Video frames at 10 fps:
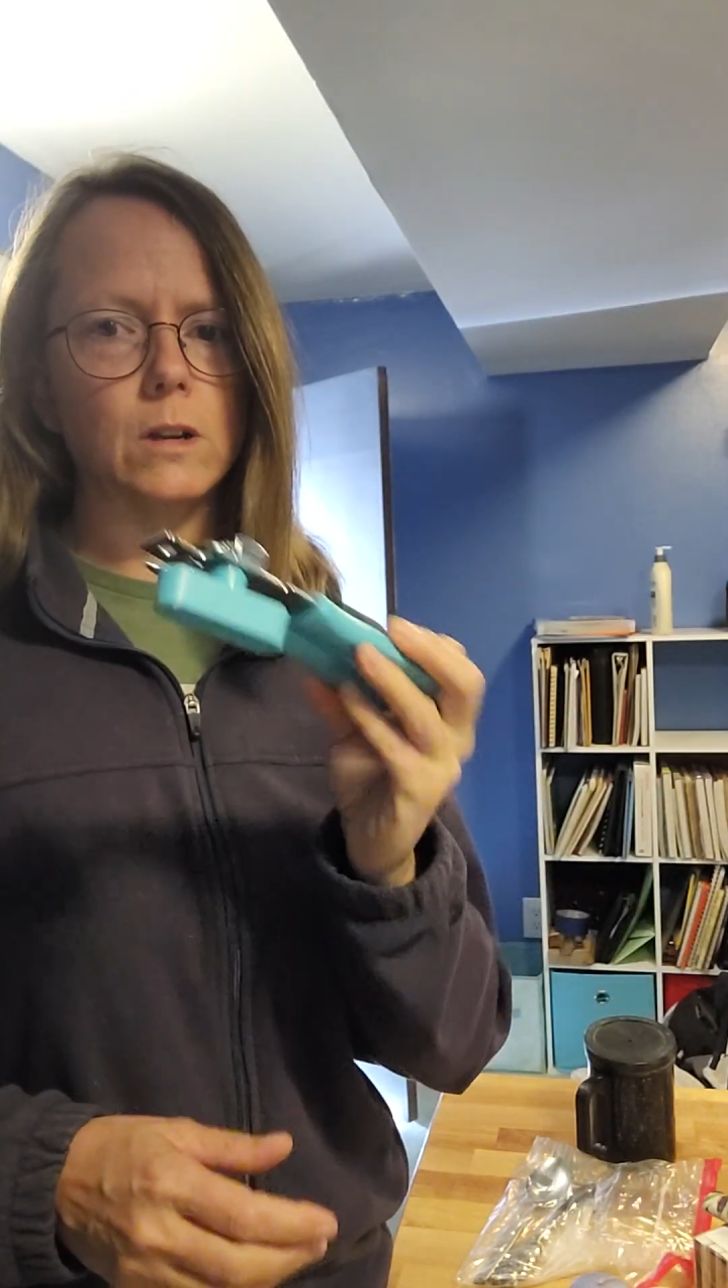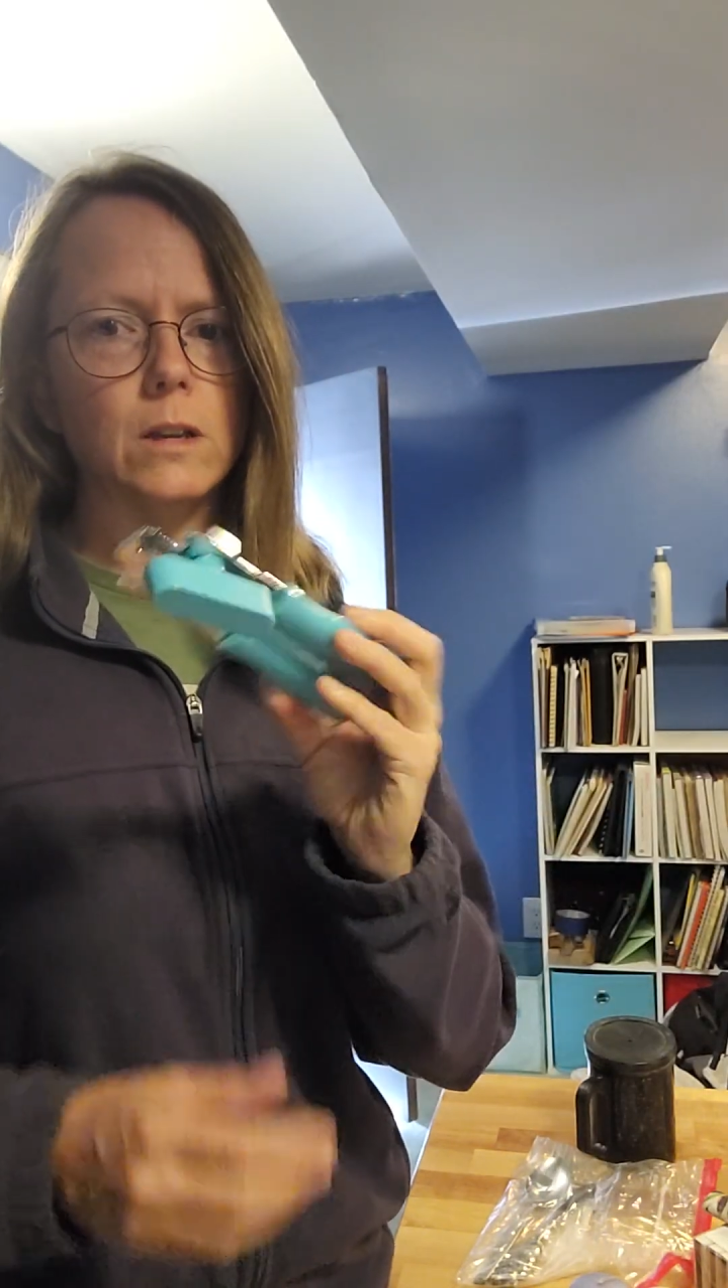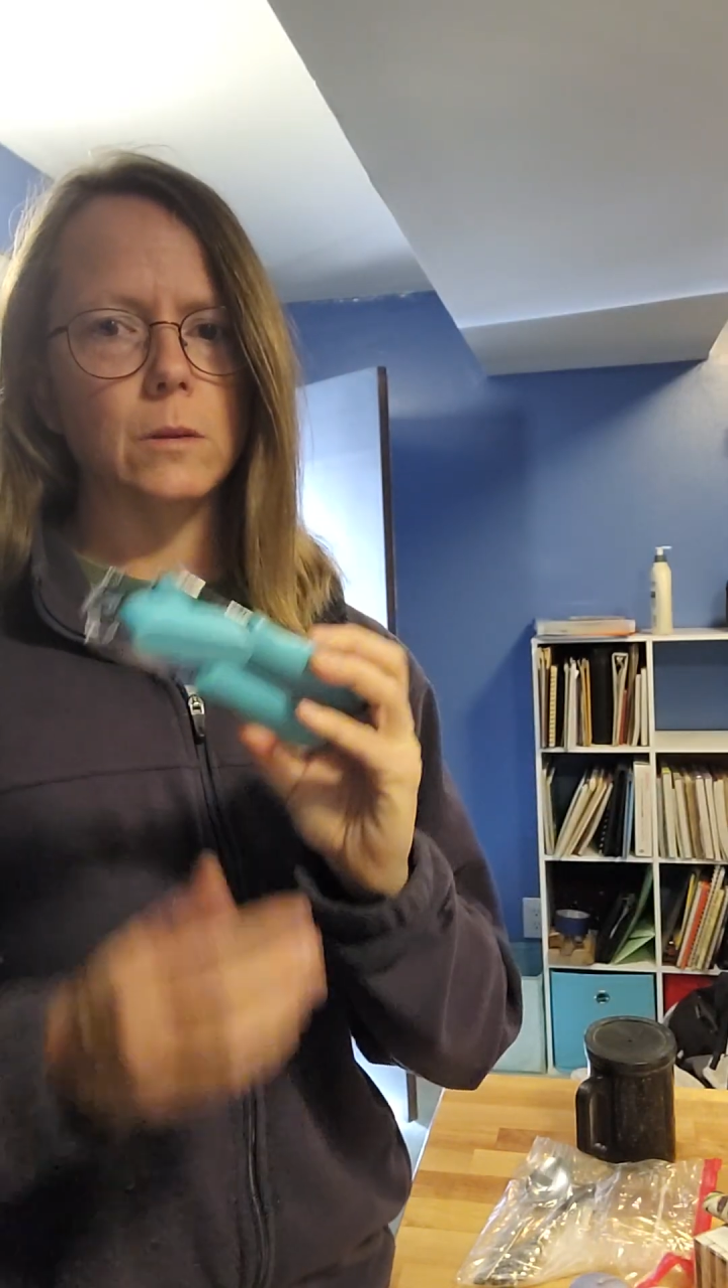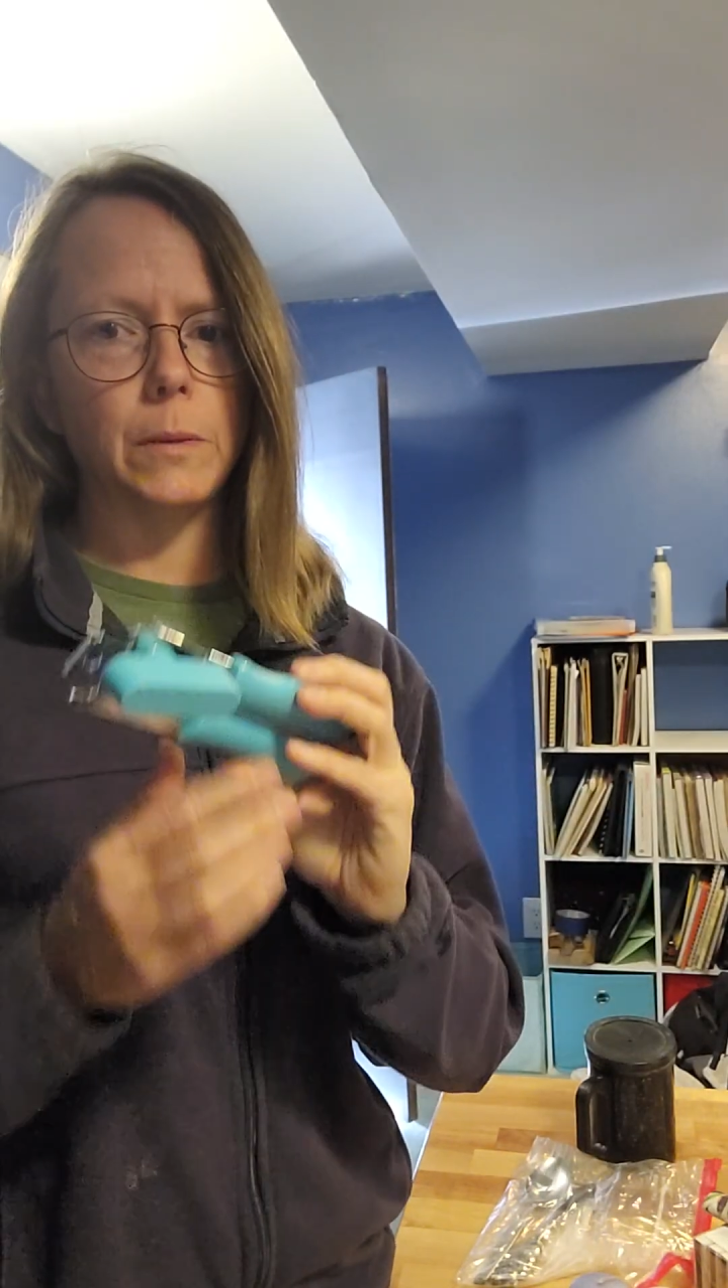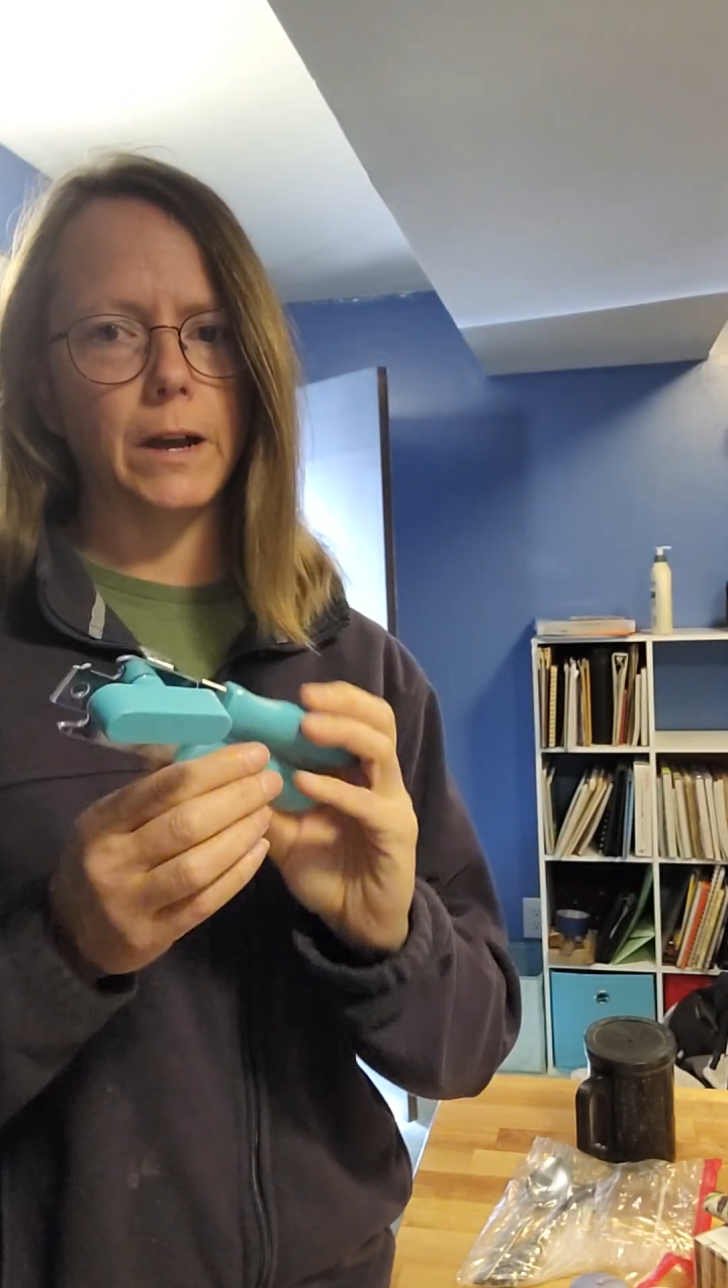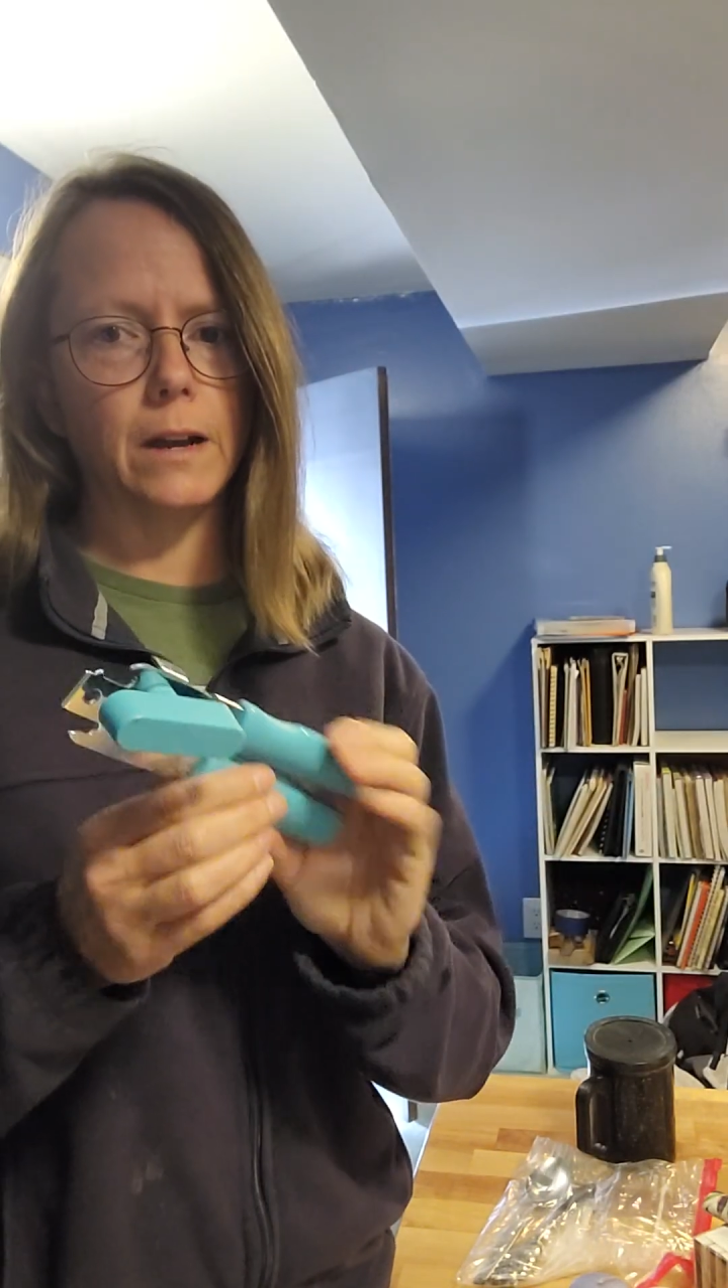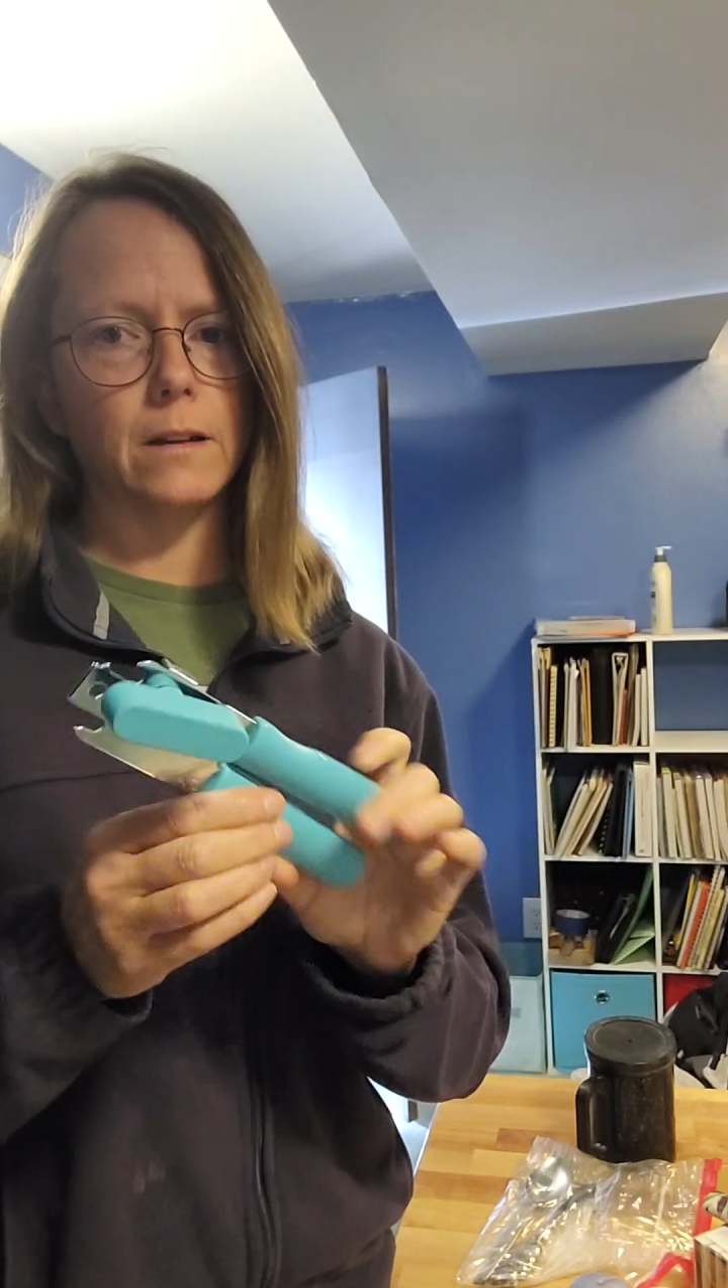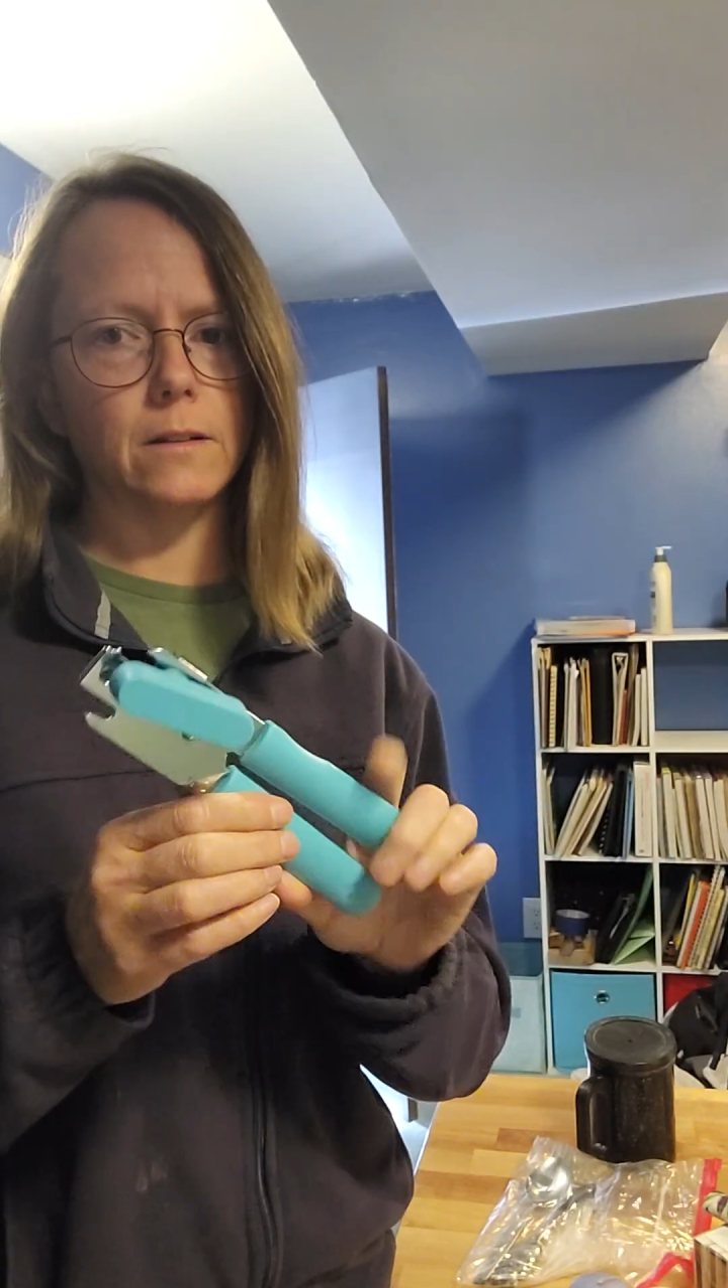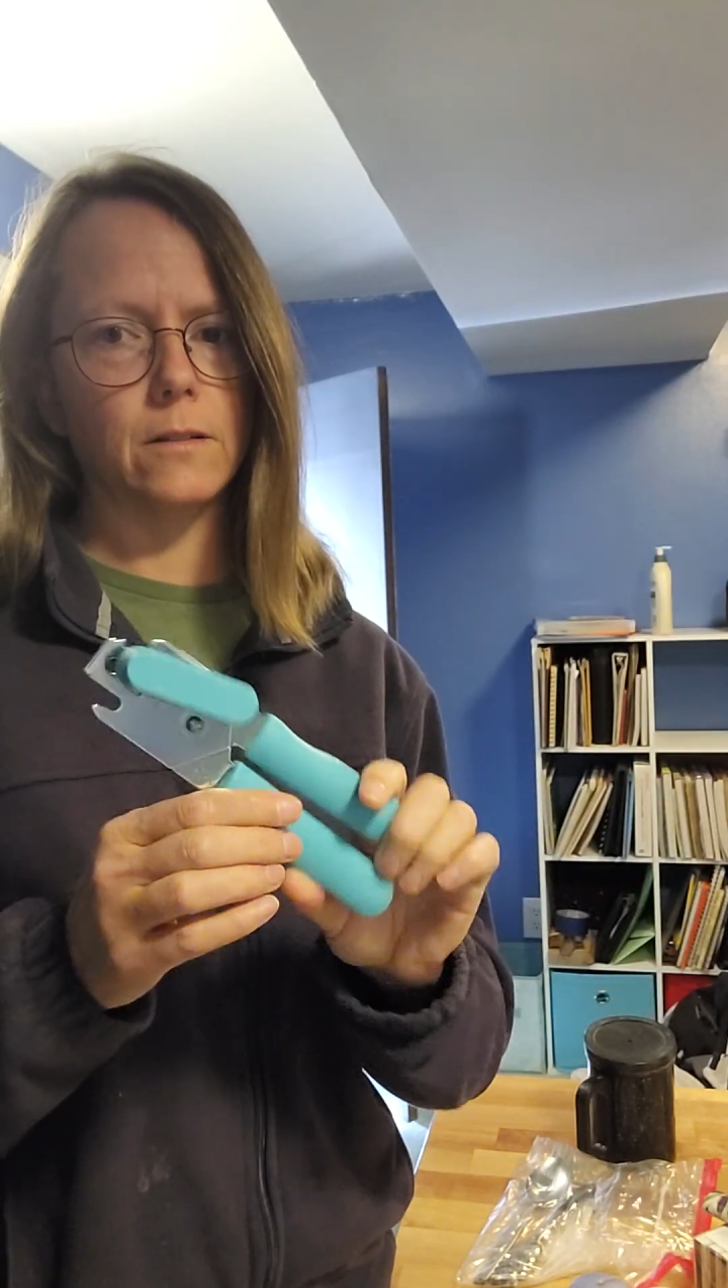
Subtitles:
in the pack,